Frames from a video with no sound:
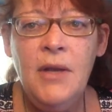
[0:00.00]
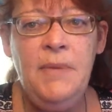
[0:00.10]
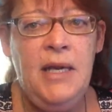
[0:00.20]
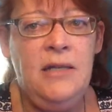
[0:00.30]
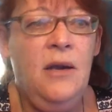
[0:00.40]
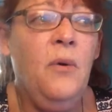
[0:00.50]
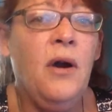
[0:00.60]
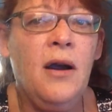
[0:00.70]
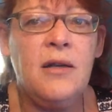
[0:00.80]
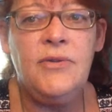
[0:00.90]
because it
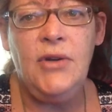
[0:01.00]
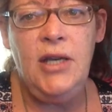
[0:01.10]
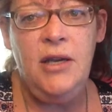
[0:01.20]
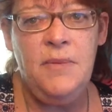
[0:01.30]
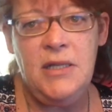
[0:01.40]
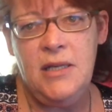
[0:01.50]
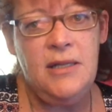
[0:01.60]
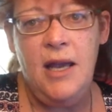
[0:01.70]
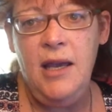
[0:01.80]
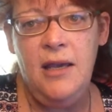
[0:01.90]
works for humans,
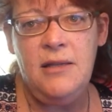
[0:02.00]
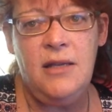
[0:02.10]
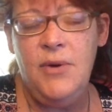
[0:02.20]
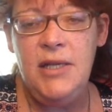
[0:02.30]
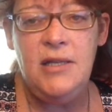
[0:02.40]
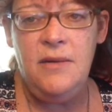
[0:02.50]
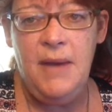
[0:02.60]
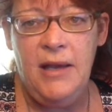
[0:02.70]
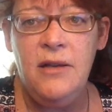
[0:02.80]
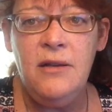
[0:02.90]
because it's so easy to
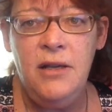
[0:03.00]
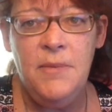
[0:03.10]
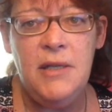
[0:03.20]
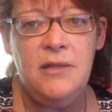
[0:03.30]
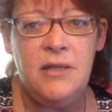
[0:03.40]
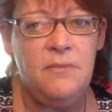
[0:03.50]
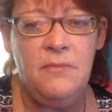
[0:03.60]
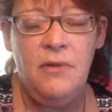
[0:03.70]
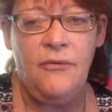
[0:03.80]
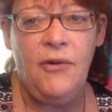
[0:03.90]
make humans
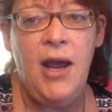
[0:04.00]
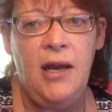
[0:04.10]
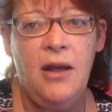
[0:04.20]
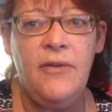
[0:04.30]
afraid.